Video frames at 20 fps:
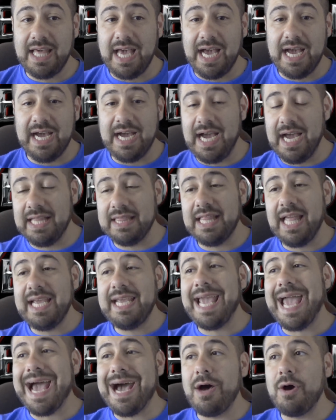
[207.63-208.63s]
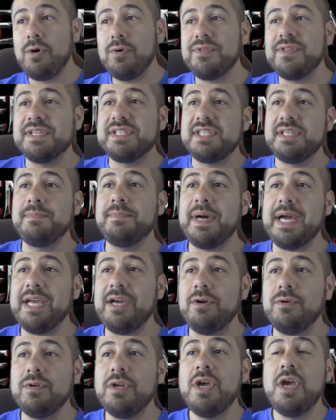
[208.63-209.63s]
I like how the
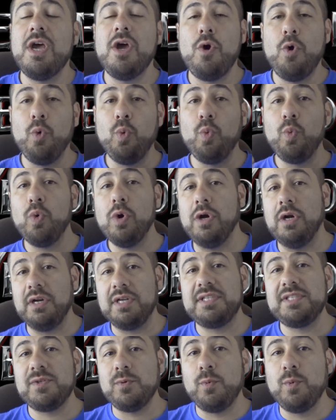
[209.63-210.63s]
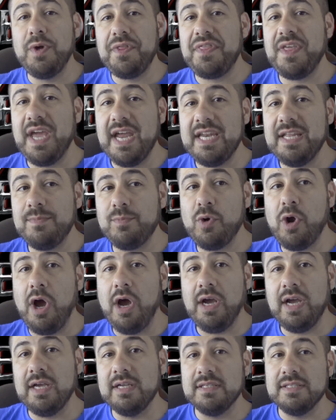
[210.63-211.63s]
symbiote works with Eddie
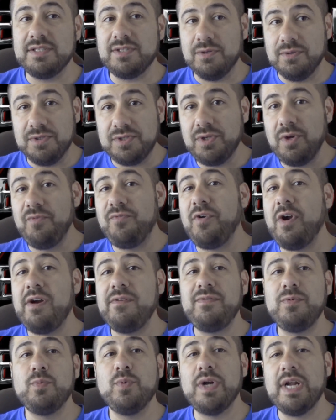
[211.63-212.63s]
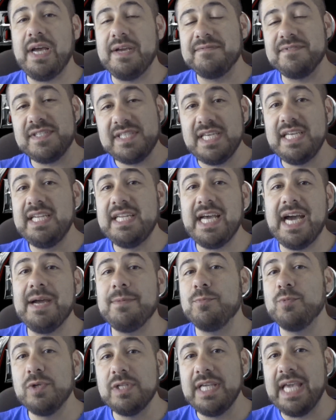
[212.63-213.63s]
Brock. So, so far from what I've seen,
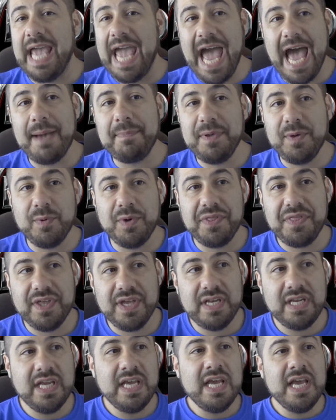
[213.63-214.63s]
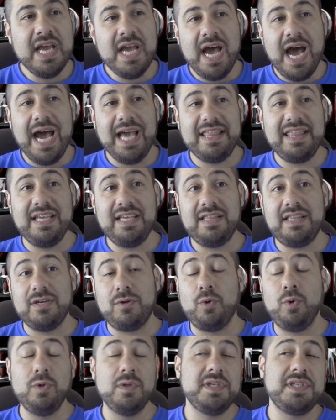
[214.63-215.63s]
I'm really happy with it. I think the
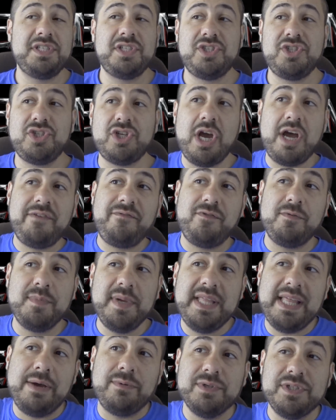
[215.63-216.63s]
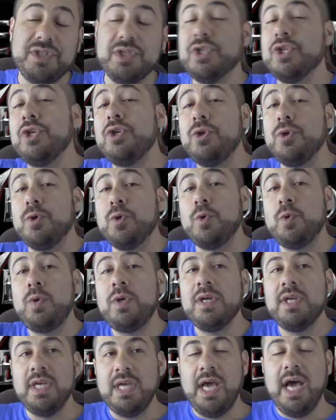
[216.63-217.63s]
coolest shot for me that was new
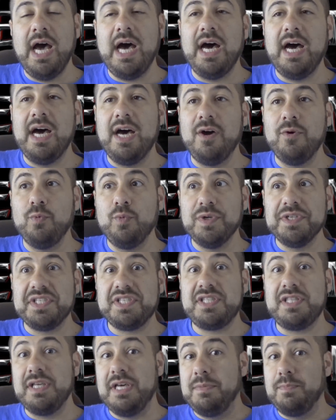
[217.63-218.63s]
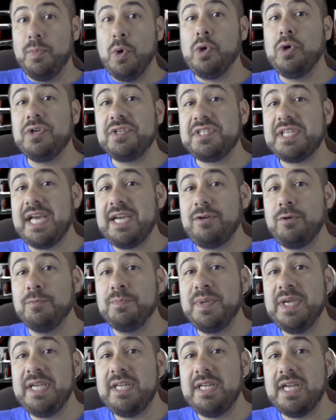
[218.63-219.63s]
uh, was the motorcycle
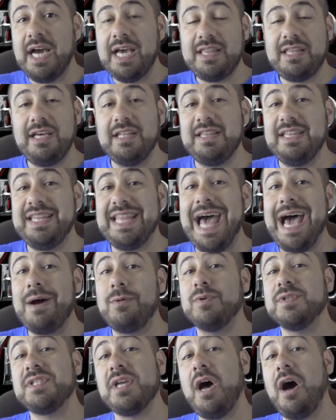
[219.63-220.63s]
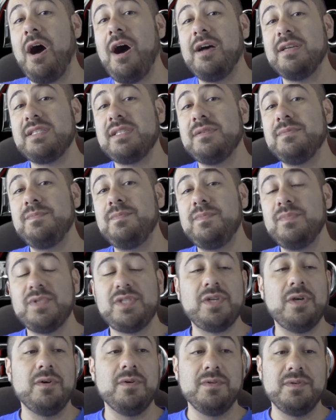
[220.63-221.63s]
bit. I thought that was awesome.
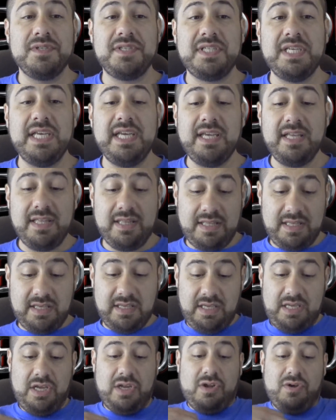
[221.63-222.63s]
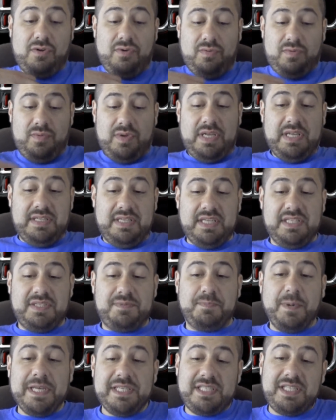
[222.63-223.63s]
So seeing, you know, it,
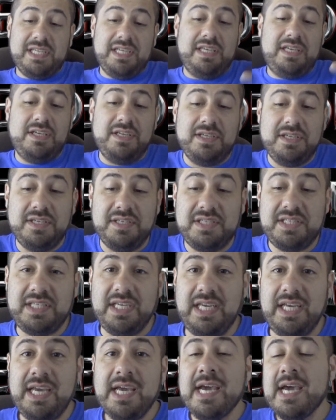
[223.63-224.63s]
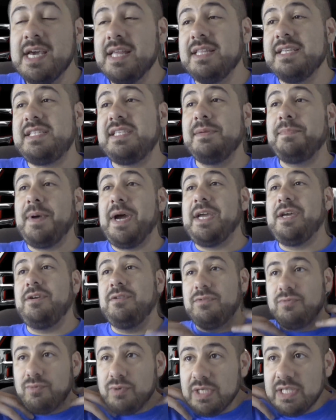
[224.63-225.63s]
it's basically, you, you see the
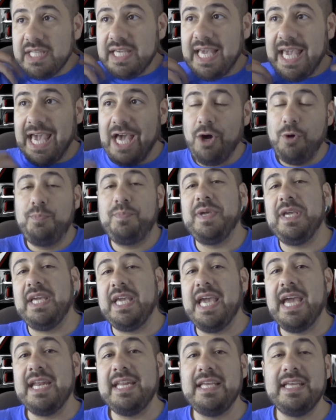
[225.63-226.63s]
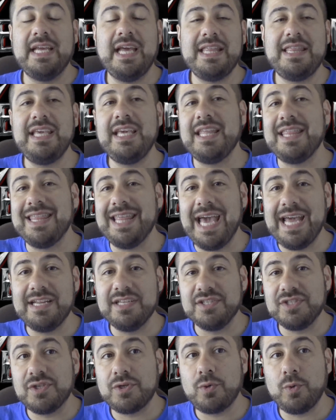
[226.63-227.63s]
symbiote really helping Eddie. I think that
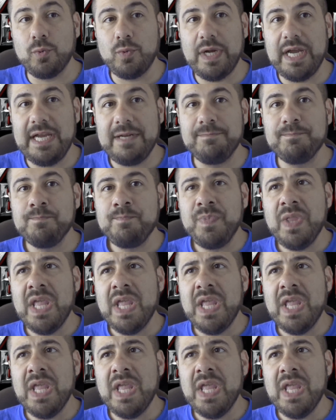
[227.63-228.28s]
is great.